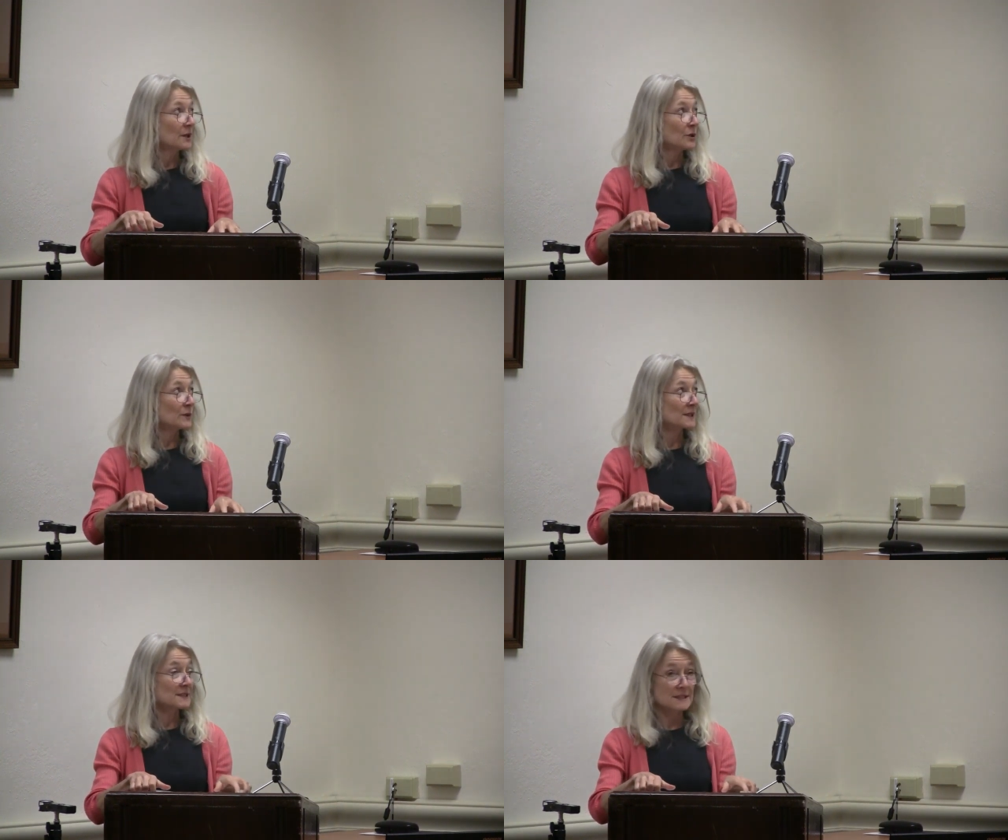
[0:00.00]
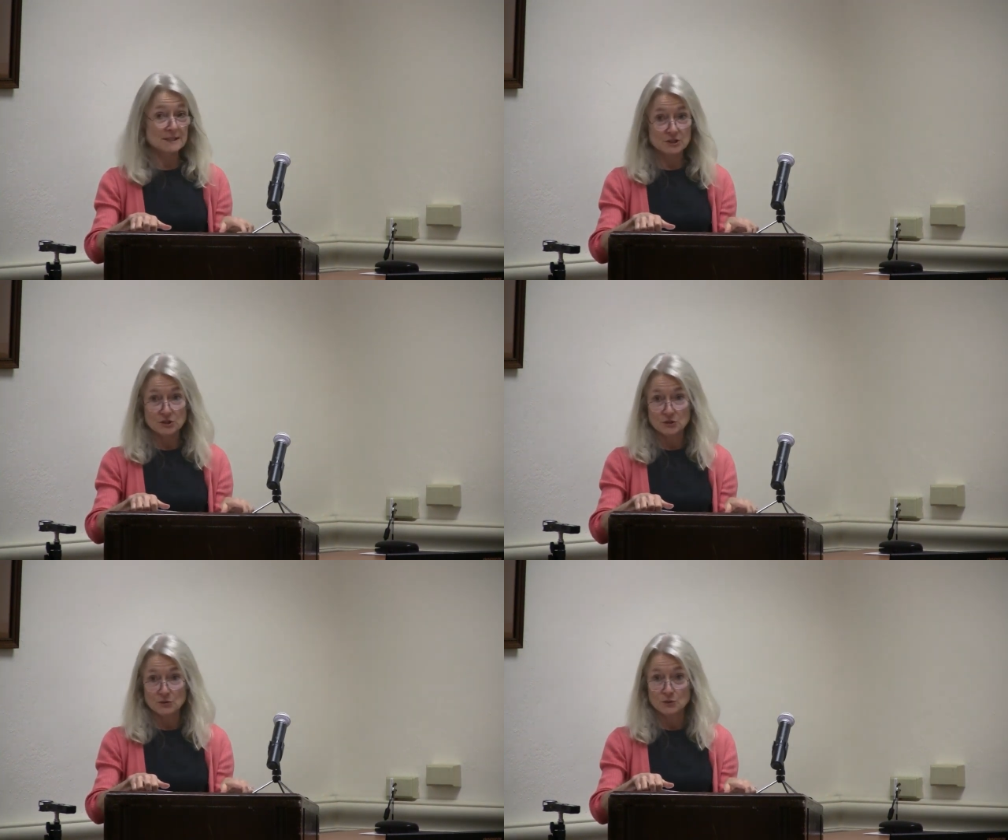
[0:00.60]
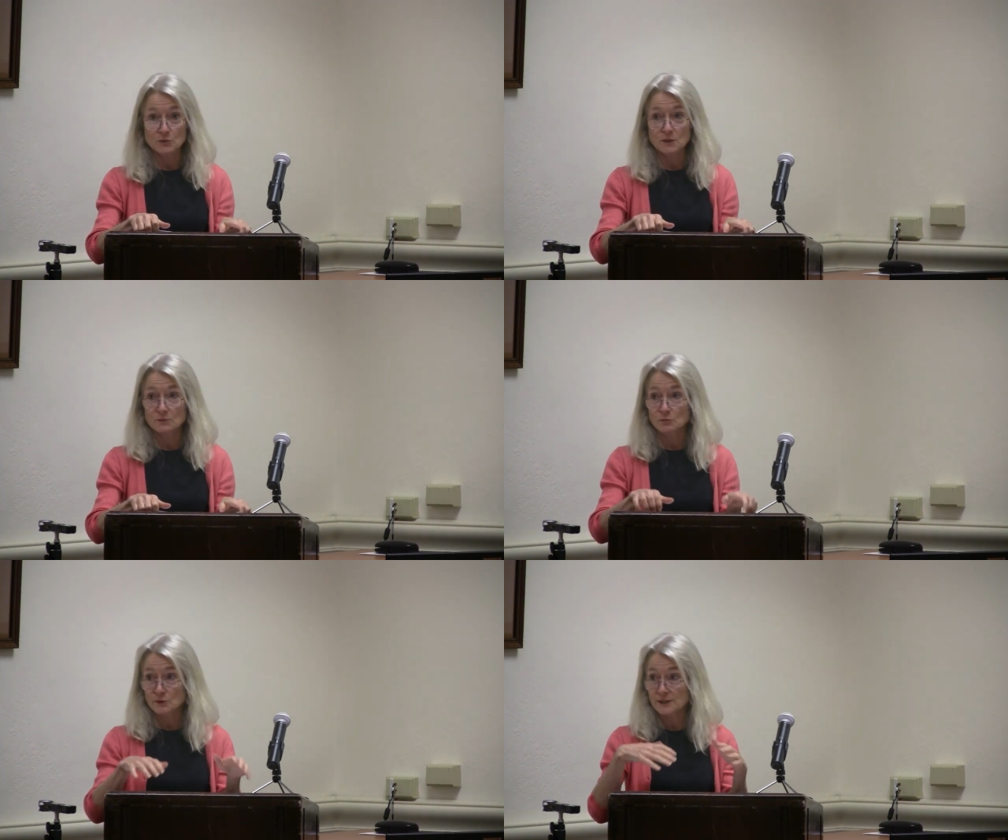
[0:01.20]
who can assist you, who
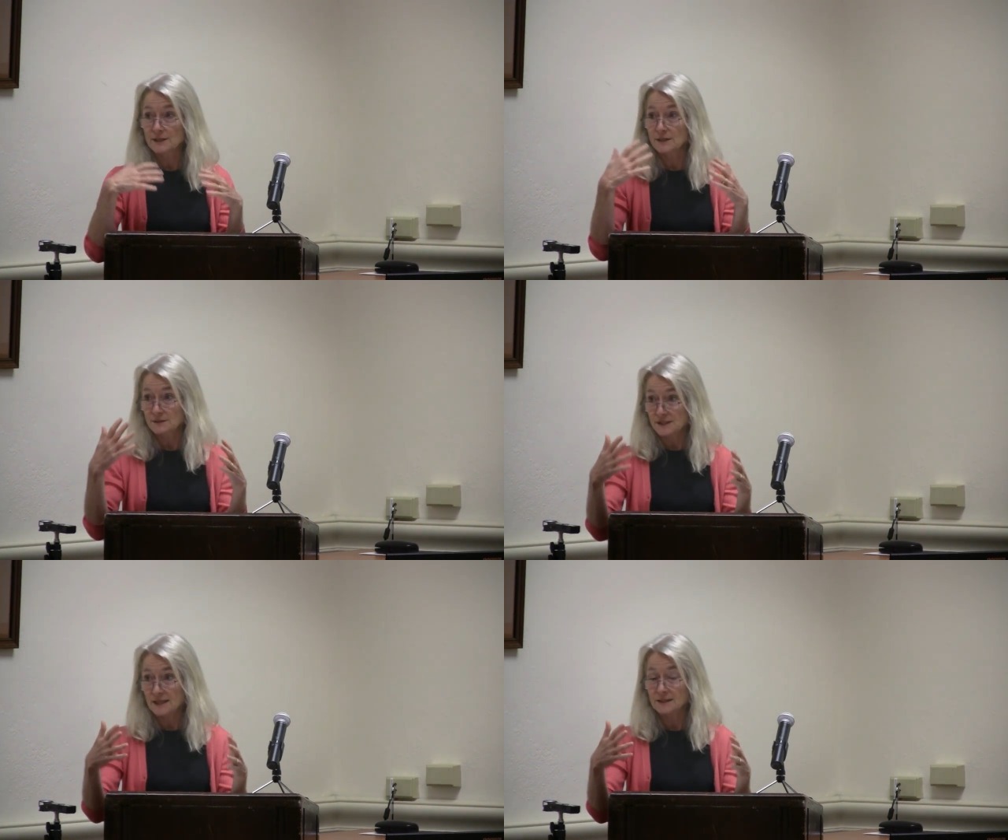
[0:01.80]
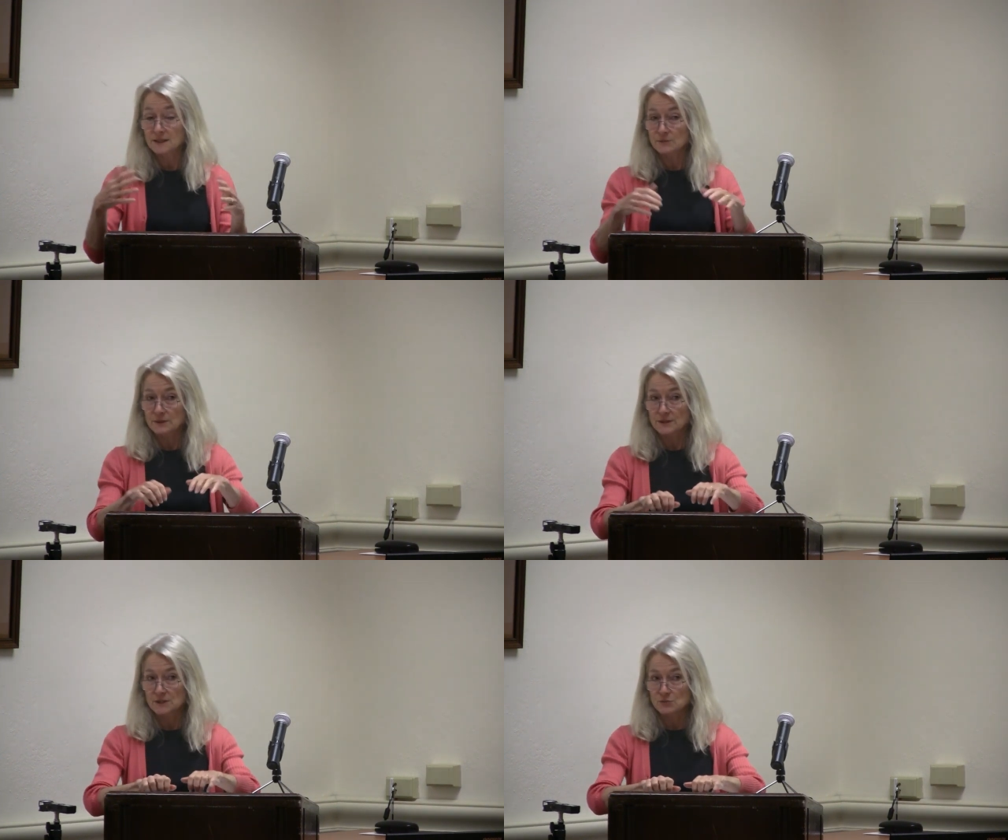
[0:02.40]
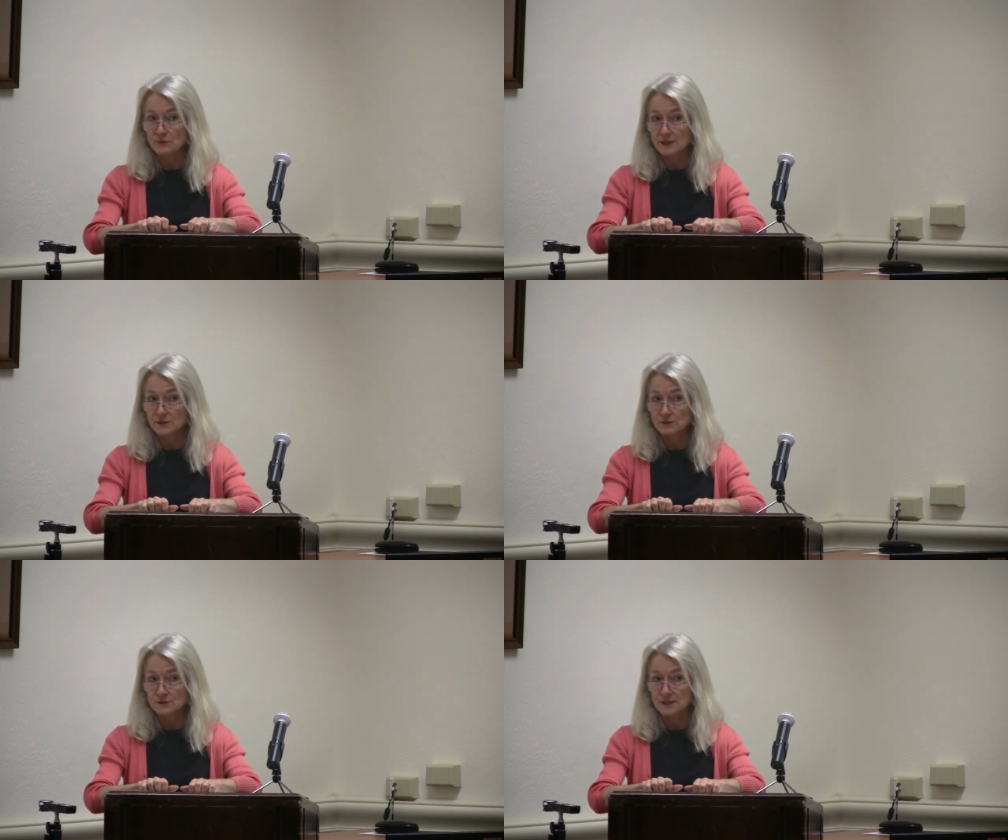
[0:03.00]
are working daily with these
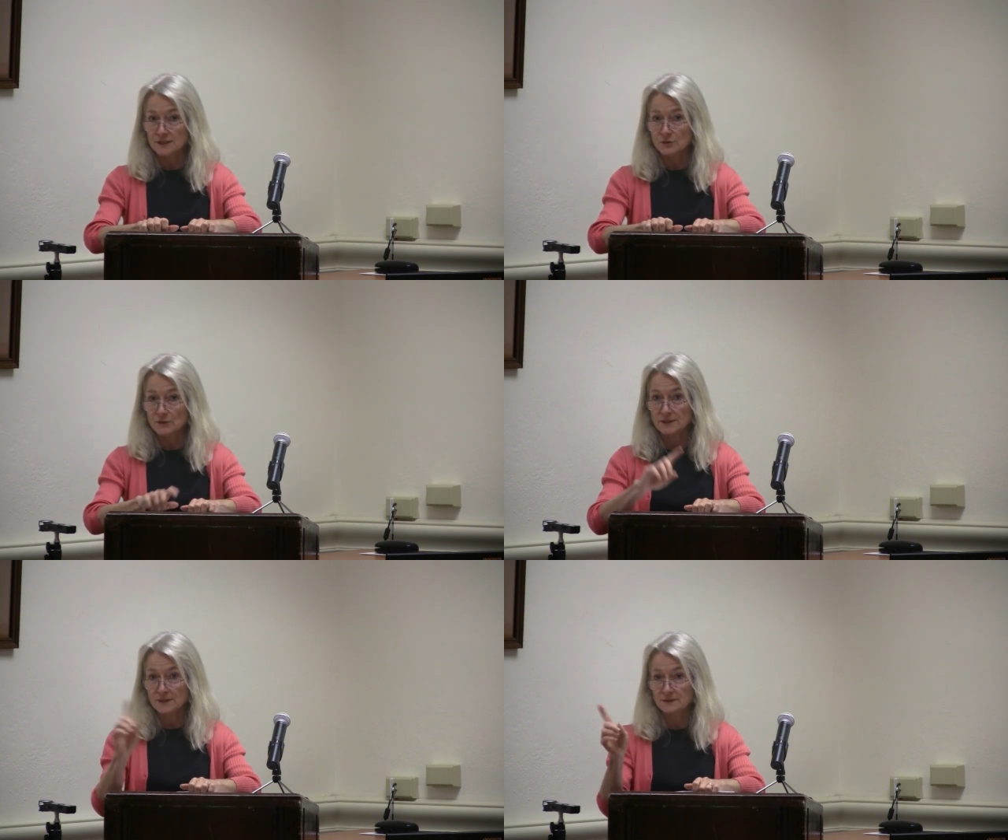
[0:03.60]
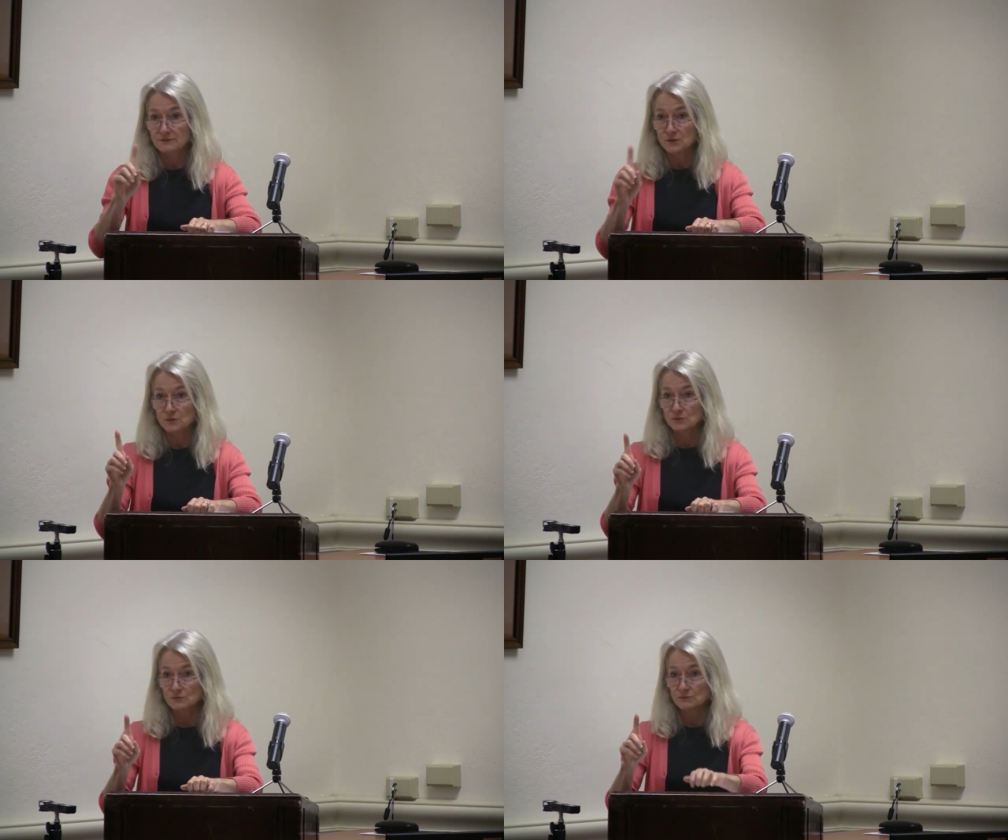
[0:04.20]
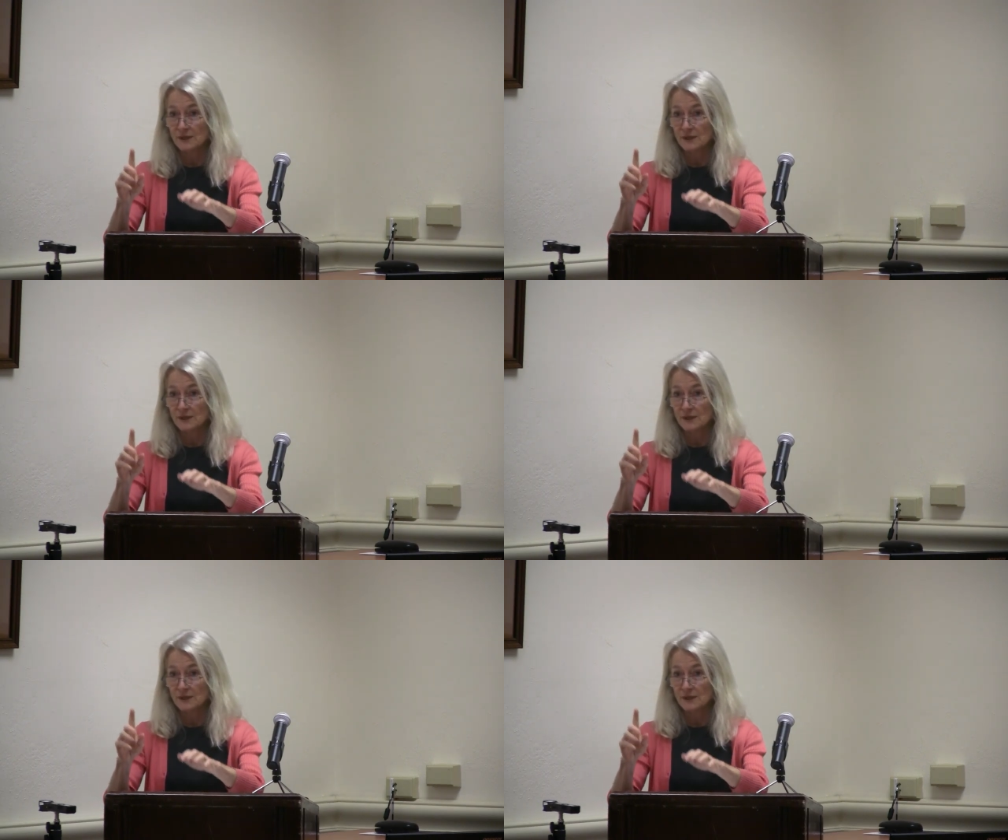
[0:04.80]
records and who can give you